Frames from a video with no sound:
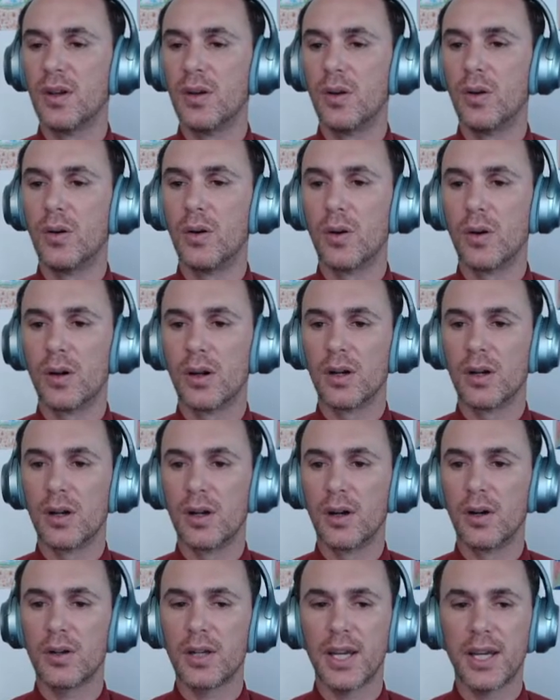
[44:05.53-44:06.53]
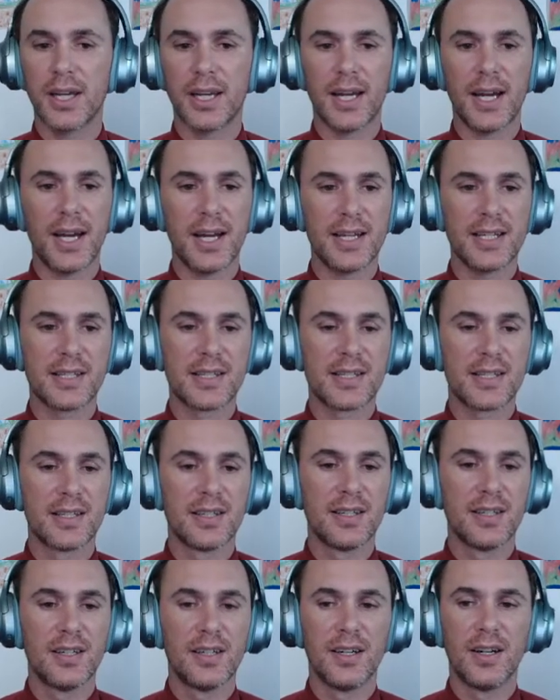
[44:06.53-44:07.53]
Or, okay, guys,
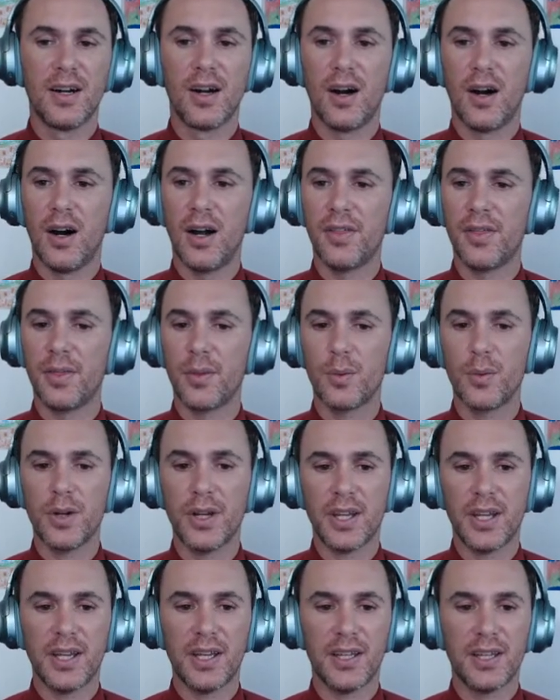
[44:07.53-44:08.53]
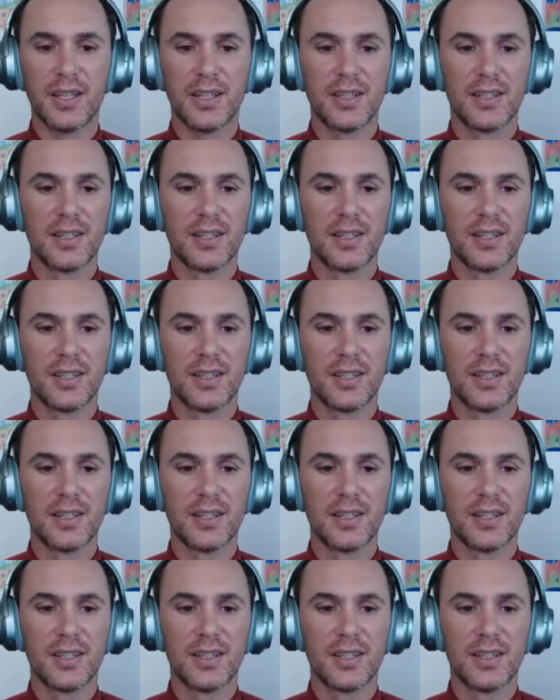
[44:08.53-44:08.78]
on 3.